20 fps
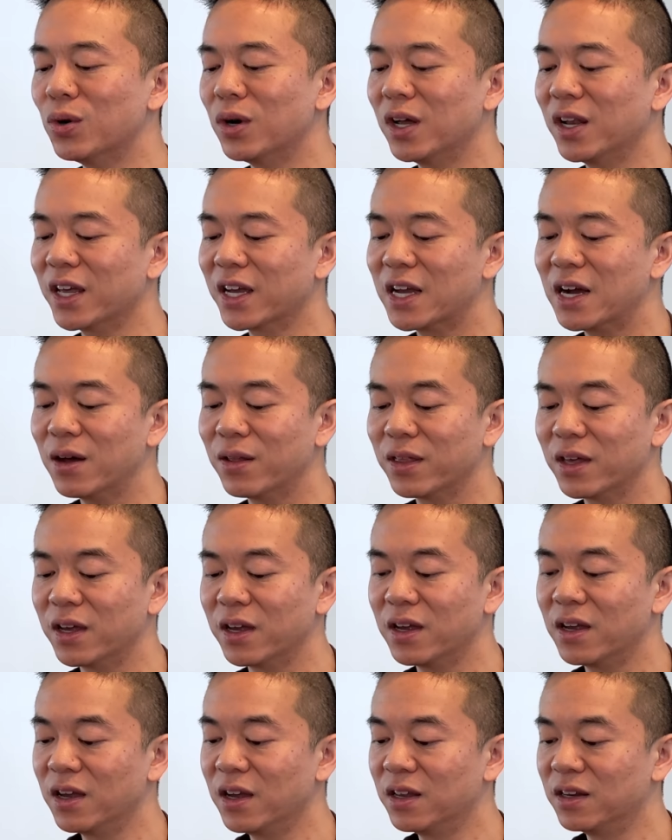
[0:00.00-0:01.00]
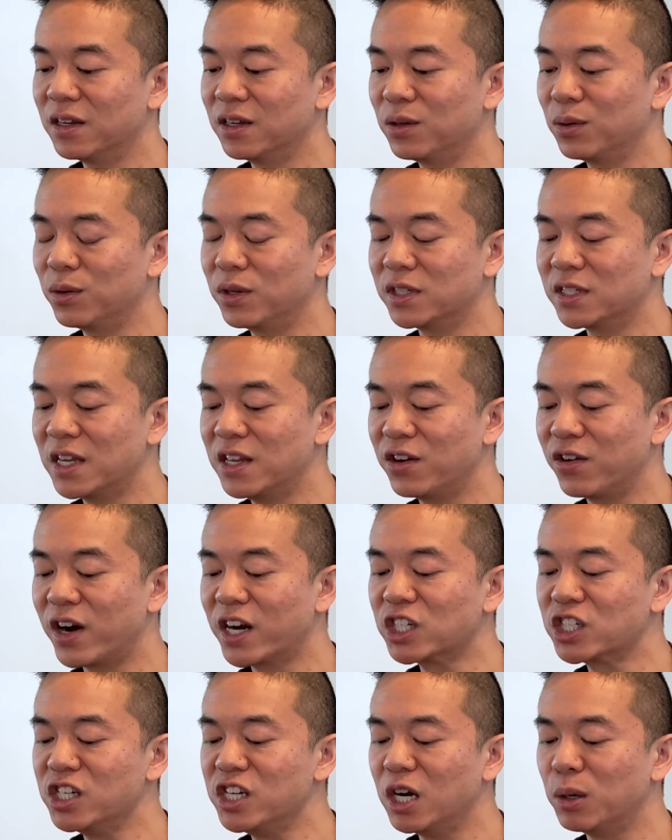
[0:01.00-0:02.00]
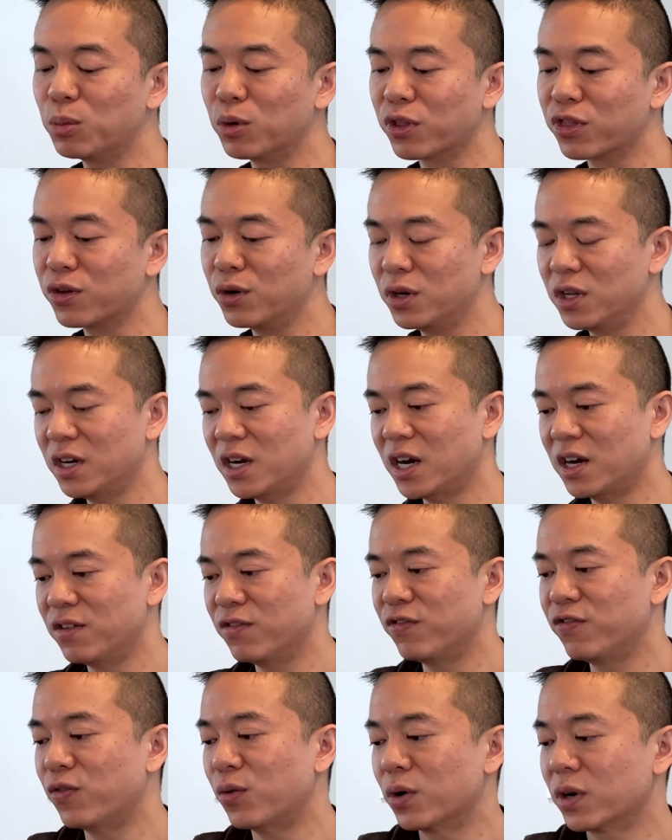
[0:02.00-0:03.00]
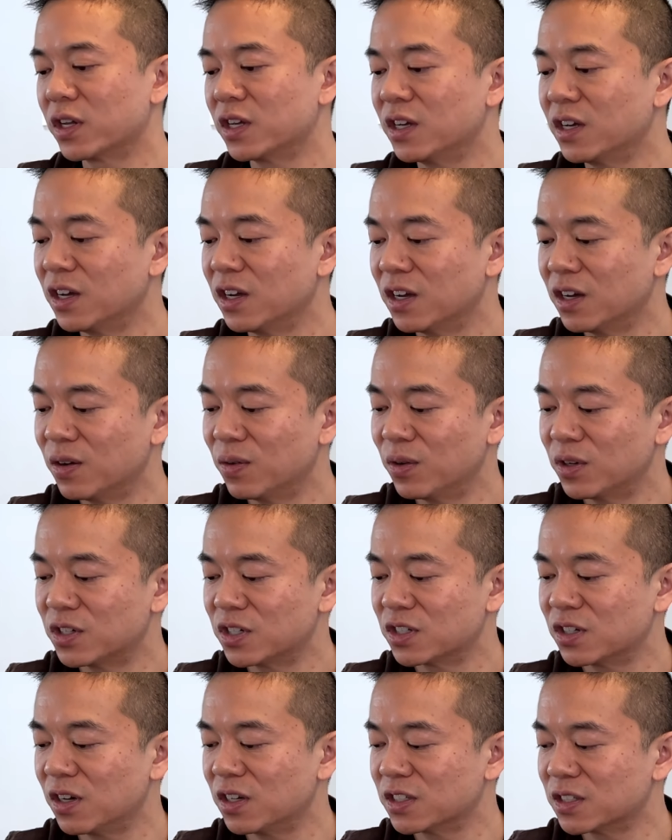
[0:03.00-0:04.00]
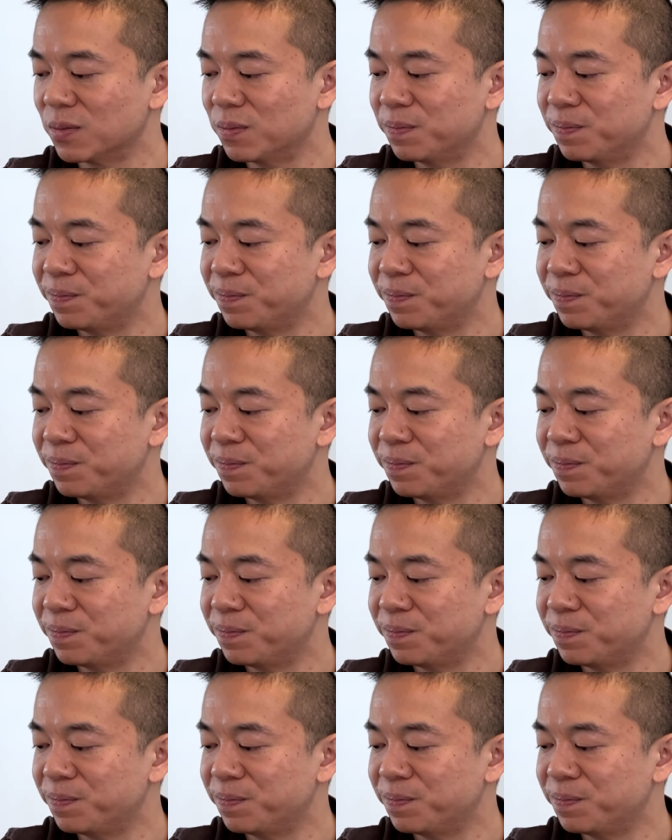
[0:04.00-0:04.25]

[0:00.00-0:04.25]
I like how they do this. And they're actually numbered 39 and 40, which is awesome.